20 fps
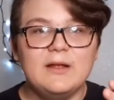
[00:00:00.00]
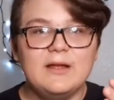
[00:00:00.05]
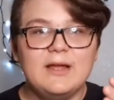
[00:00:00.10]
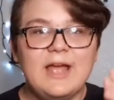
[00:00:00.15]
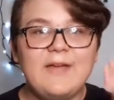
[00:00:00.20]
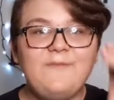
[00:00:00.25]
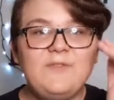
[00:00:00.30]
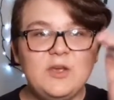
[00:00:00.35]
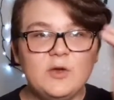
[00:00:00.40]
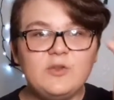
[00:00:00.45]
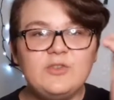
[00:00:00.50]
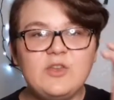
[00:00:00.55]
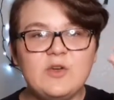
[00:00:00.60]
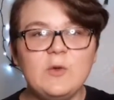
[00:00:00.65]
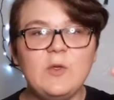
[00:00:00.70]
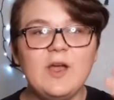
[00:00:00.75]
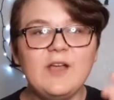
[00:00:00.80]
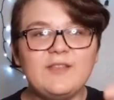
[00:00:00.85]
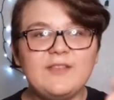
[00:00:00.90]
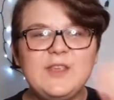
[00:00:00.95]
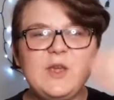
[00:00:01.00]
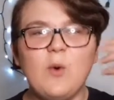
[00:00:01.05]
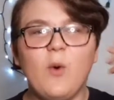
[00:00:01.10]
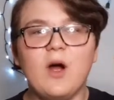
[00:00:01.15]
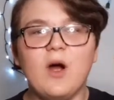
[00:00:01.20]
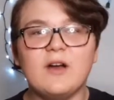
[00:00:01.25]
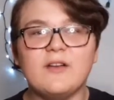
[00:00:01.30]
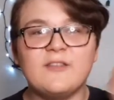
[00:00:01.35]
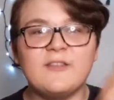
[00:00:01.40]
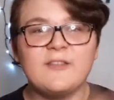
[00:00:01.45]
If you do this, you
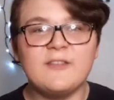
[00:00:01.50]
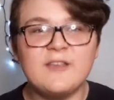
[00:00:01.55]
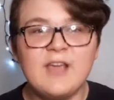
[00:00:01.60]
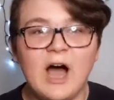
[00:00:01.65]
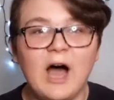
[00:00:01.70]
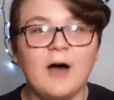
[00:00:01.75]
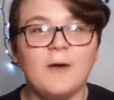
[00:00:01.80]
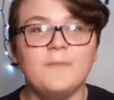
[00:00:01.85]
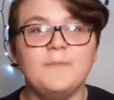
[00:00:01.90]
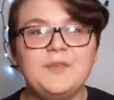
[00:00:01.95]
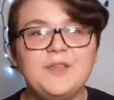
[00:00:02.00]
are scum.